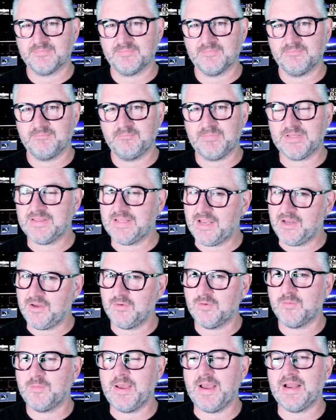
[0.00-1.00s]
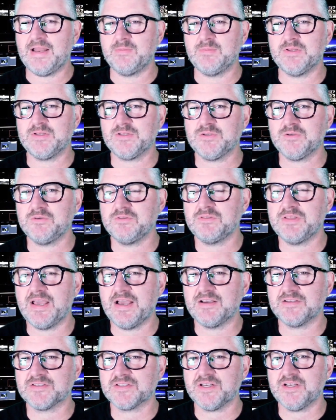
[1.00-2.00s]
But they knew about him in
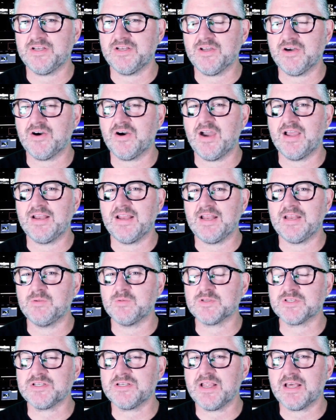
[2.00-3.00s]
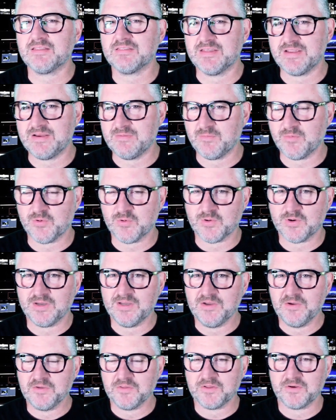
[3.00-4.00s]
2009, and he was nothing more
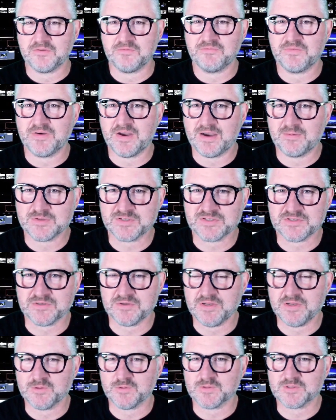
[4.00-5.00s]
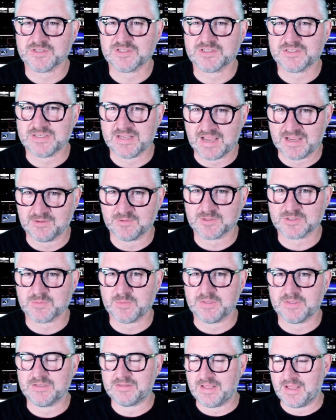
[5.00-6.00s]
than a pharmaceutical
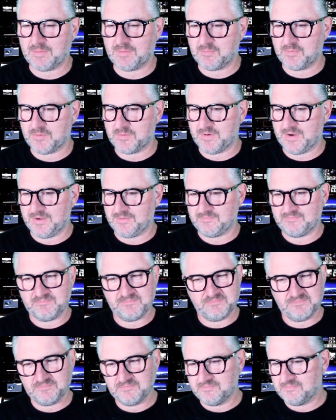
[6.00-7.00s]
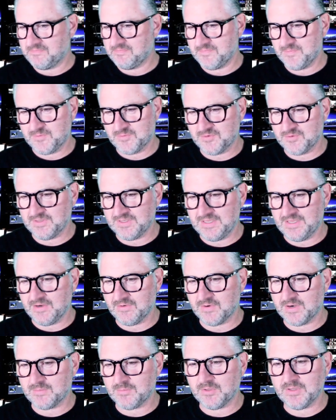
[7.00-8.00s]
salesman at that point. Truly
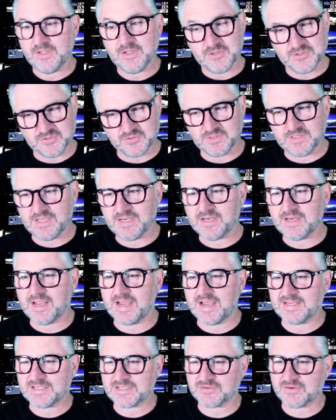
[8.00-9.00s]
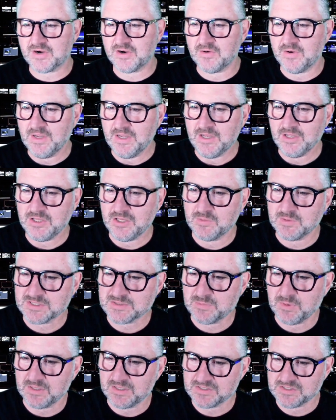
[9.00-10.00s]
incredible. Julian Castro, US
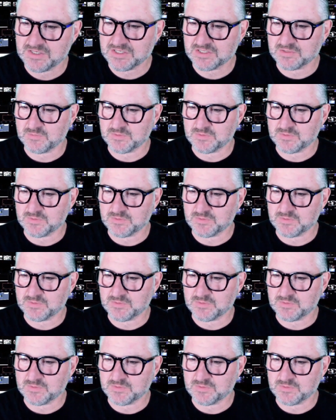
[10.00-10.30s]
politician, was